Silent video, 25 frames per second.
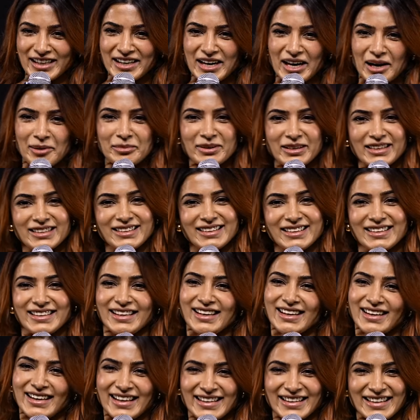kabatti
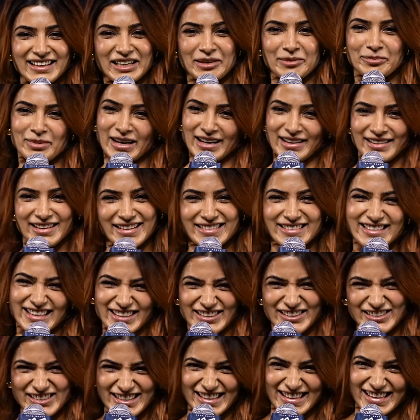andariki brothers
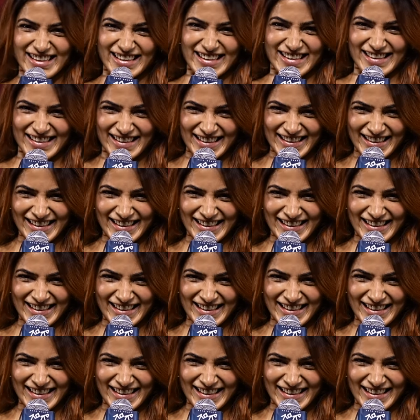anochindi kada.